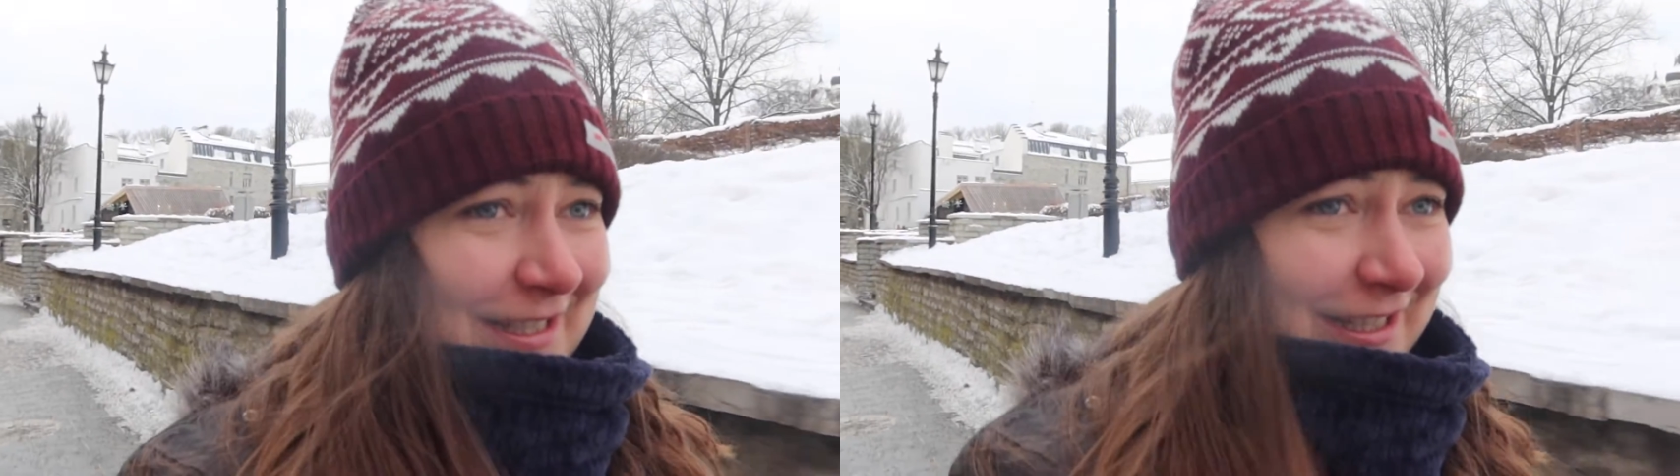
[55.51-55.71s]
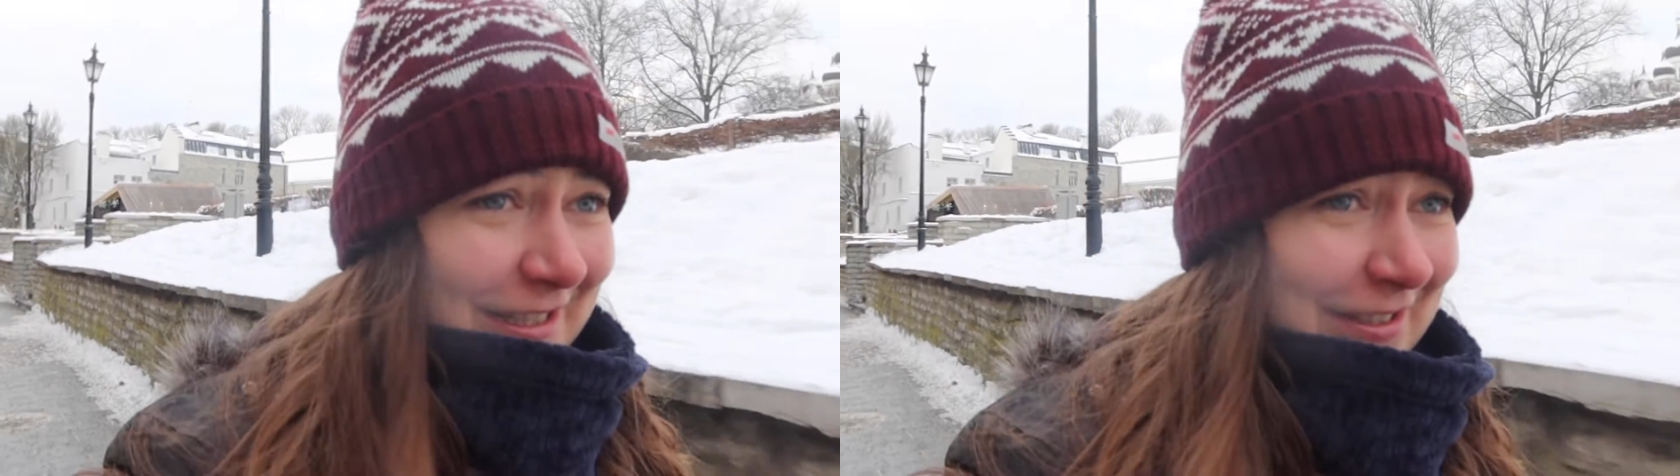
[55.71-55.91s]

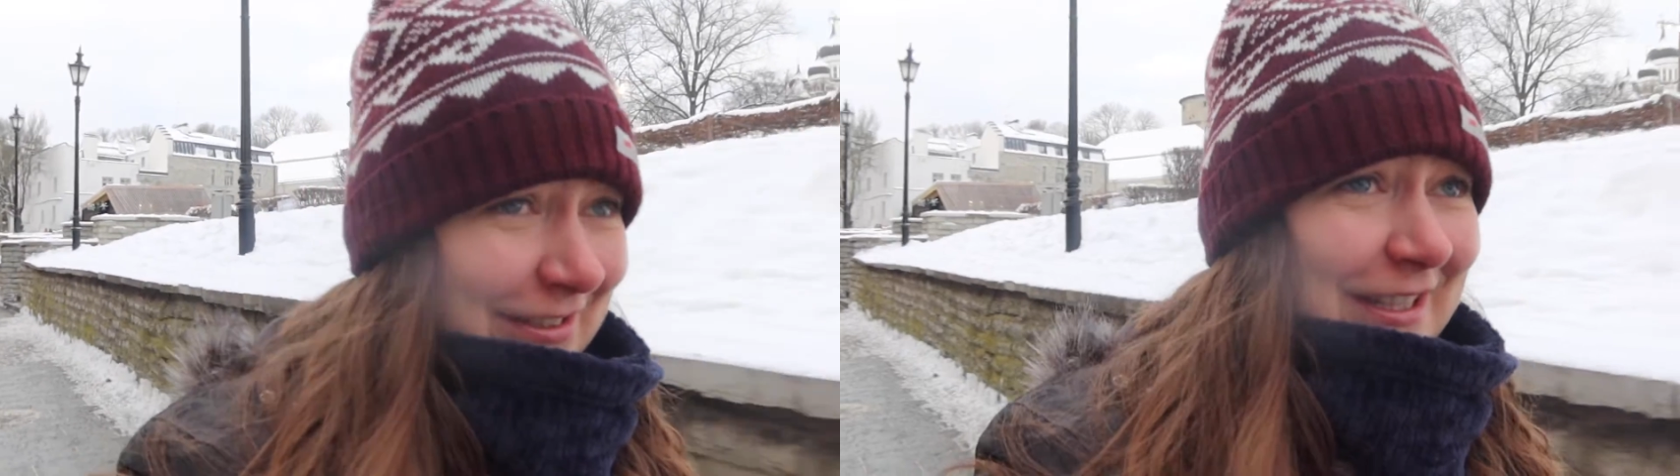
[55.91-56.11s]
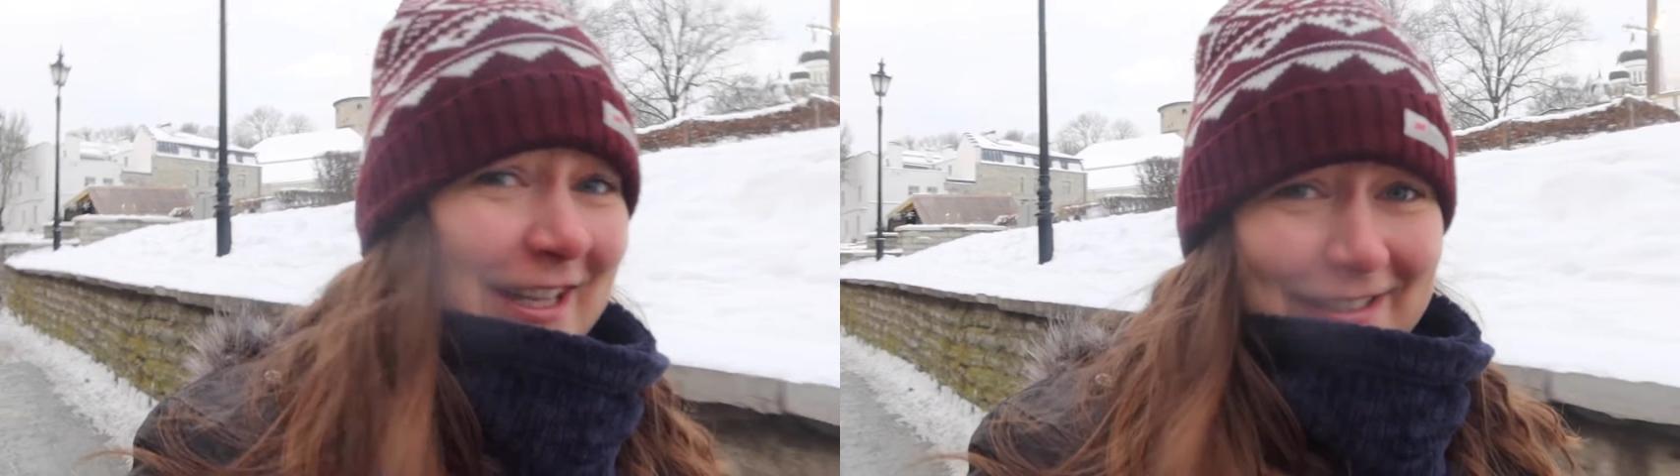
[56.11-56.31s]
Like,
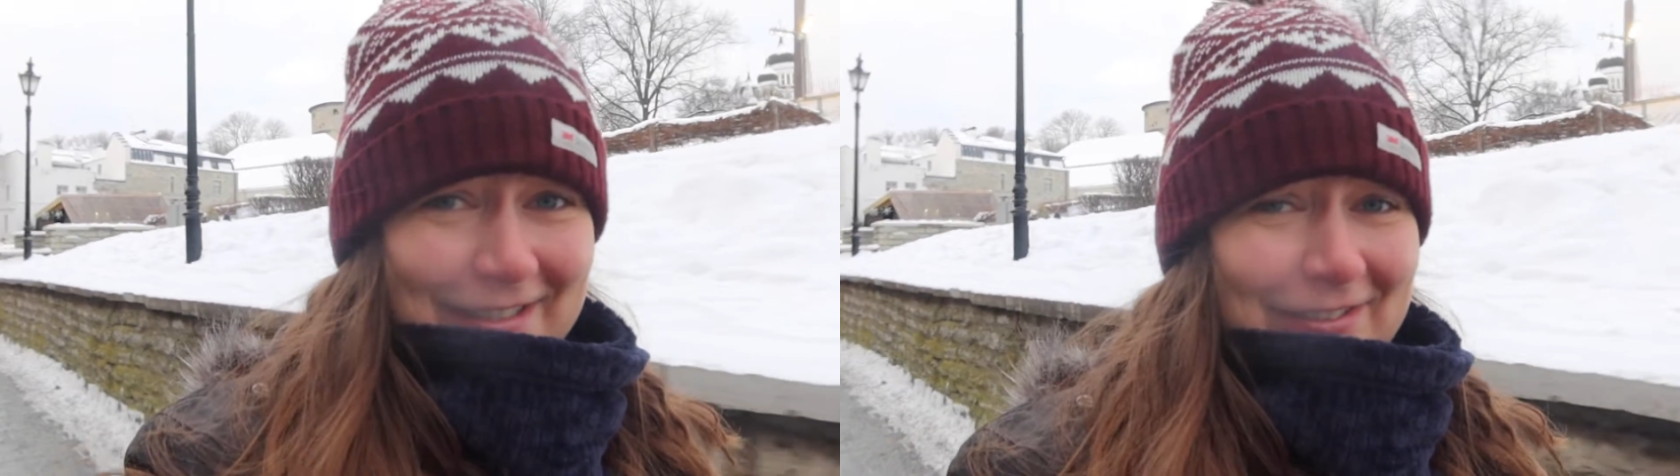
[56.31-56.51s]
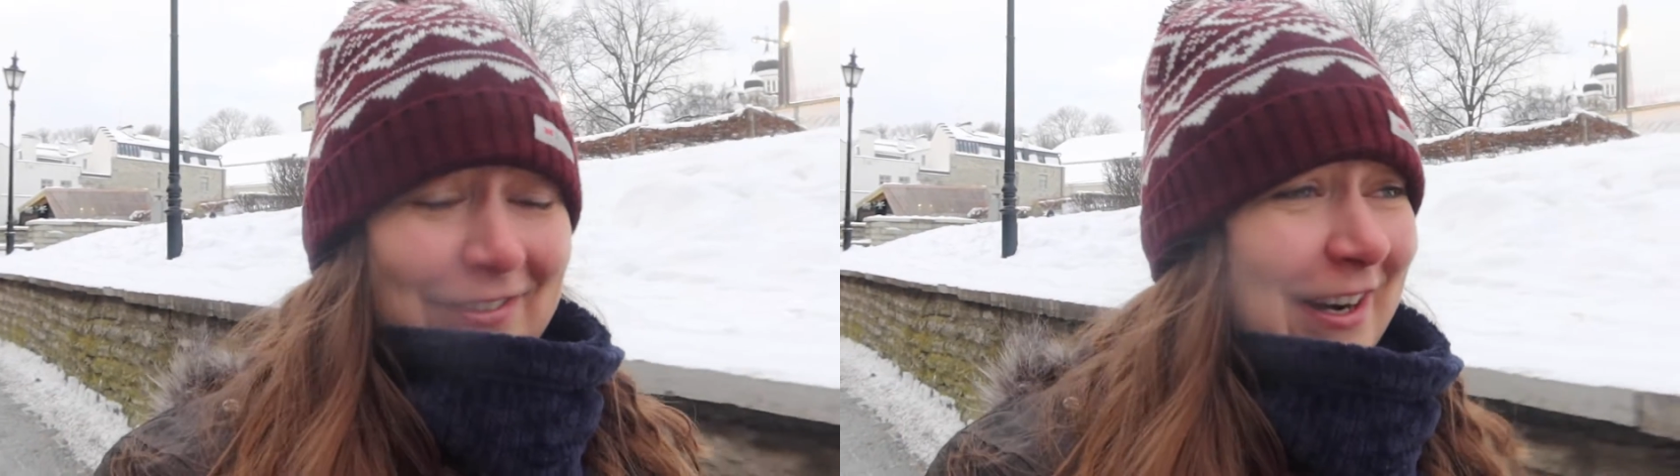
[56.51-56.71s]
surely that's
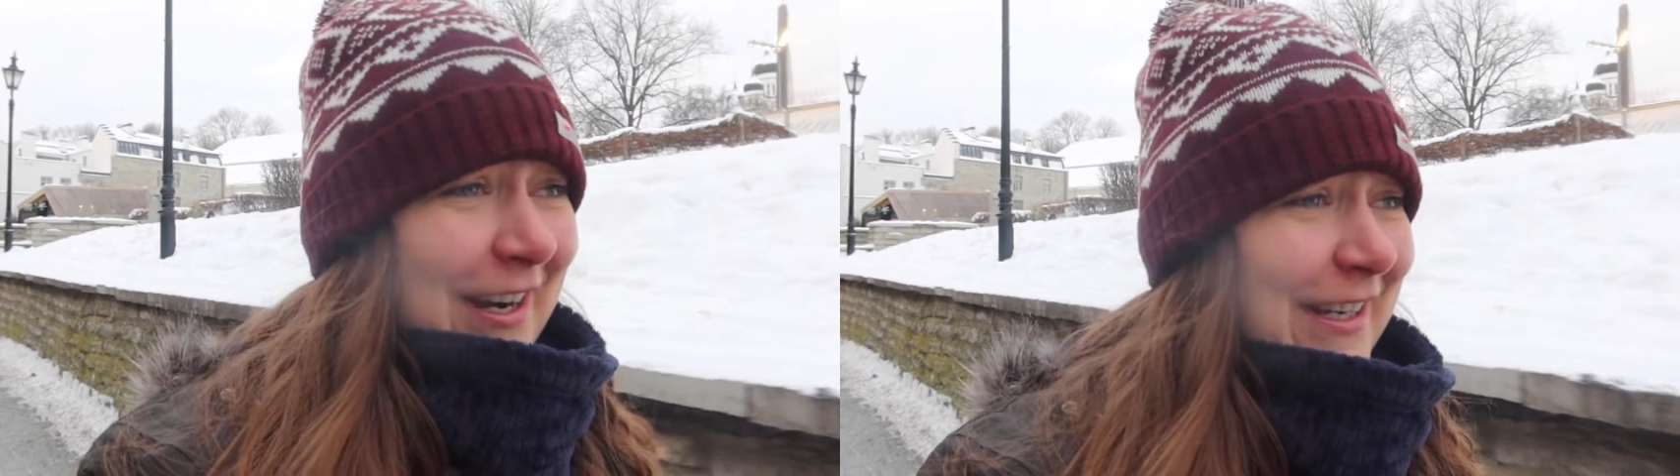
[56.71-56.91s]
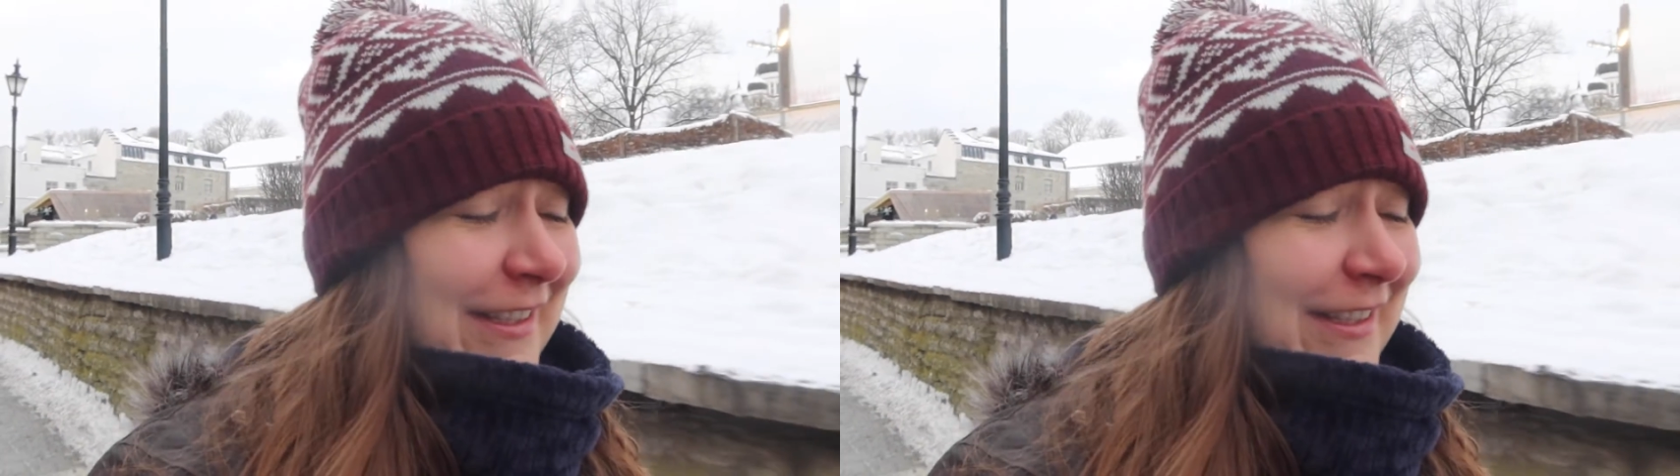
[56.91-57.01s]
not right.